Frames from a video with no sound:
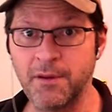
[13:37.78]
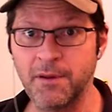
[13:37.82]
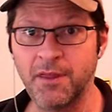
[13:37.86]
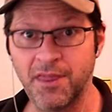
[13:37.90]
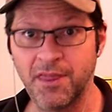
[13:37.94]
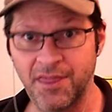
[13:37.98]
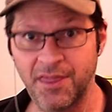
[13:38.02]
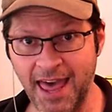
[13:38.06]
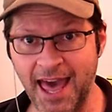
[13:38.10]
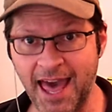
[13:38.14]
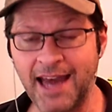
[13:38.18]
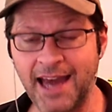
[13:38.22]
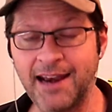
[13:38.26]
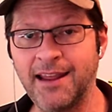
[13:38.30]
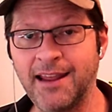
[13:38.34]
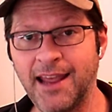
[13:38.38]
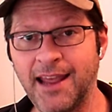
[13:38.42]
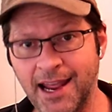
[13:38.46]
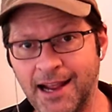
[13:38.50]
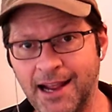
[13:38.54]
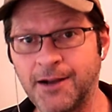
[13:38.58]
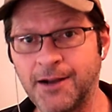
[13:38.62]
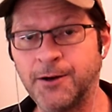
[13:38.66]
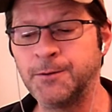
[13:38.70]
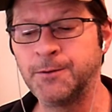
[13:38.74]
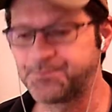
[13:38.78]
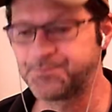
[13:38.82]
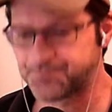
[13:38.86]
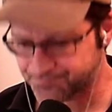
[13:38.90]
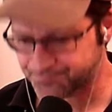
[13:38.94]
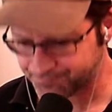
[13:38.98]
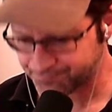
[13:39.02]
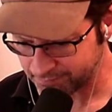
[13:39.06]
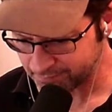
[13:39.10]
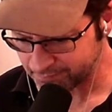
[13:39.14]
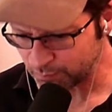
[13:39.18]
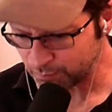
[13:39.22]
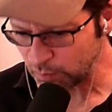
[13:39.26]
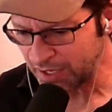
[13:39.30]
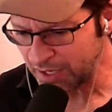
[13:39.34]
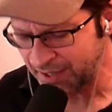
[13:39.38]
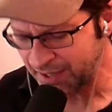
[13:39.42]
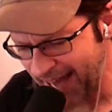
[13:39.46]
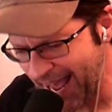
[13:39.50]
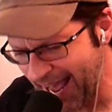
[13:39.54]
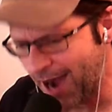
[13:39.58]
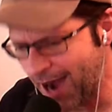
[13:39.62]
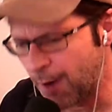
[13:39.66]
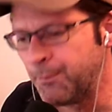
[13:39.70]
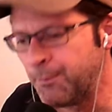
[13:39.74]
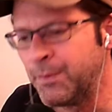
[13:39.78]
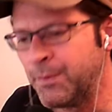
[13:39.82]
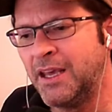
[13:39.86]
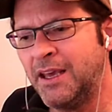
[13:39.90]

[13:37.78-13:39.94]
that angle. Now,